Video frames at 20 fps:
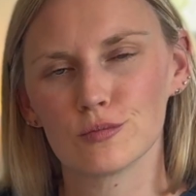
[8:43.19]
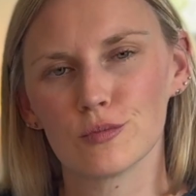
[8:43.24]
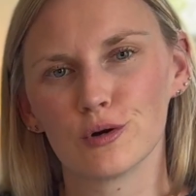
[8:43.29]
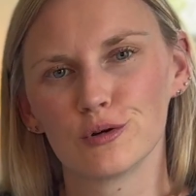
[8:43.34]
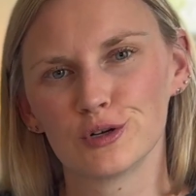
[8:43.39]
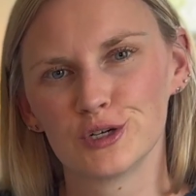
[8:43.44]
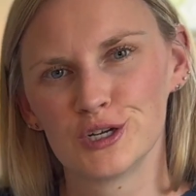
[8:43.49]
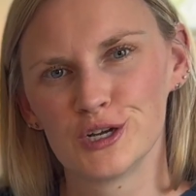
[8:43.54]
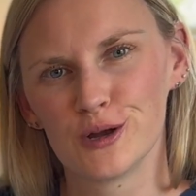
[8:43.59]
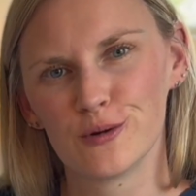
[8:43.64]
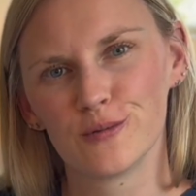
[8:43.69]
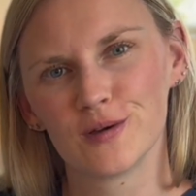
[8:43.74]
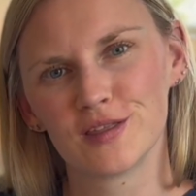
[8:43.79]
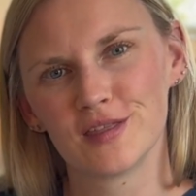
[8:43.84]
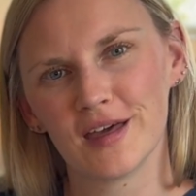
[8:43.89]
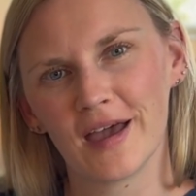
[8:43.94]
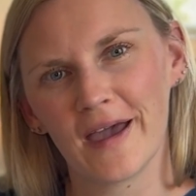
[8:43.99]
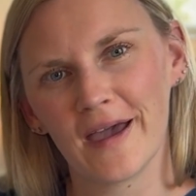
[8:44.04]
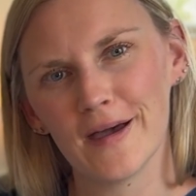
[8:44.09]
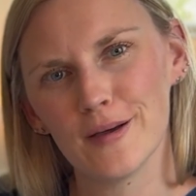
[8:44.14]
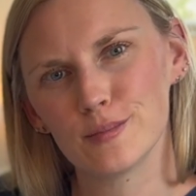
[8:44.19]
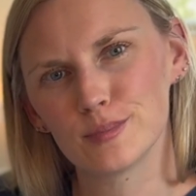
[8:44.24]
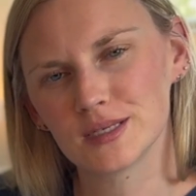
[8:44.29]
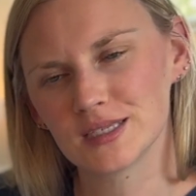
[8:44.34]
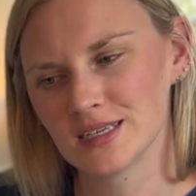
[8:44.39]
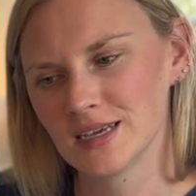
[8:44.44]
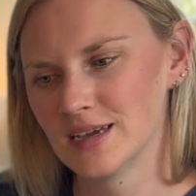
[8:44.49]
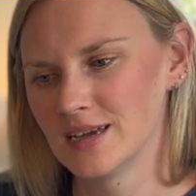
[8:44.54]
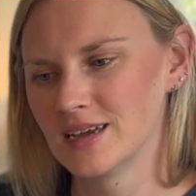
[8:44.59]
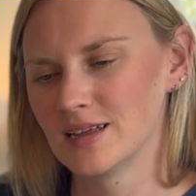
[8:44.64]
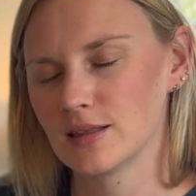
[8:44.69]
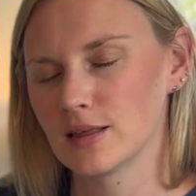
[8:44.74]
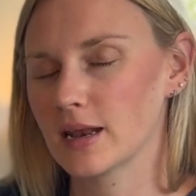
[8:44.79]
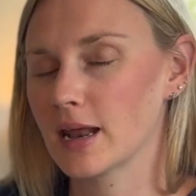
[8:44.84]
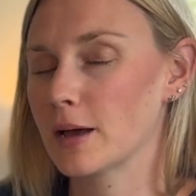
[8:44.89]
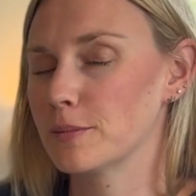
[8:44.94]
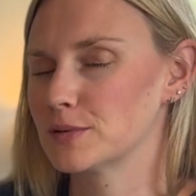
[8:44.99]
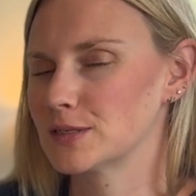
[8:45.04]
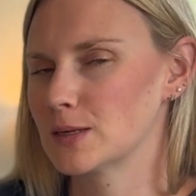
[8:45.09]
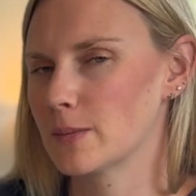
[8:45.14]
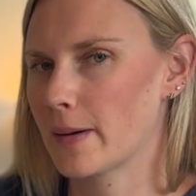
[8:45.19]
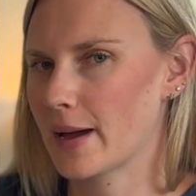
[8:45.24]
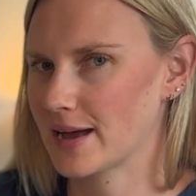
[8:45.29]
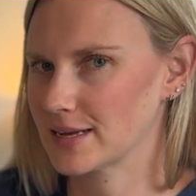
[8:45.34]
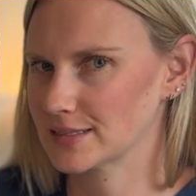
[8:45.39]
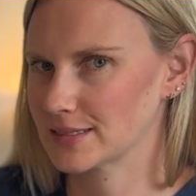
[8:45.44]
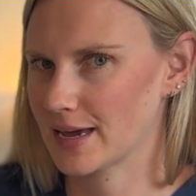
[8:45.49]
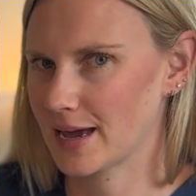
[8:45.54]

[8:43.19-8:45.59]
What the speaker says: motion with the hips that helps to pass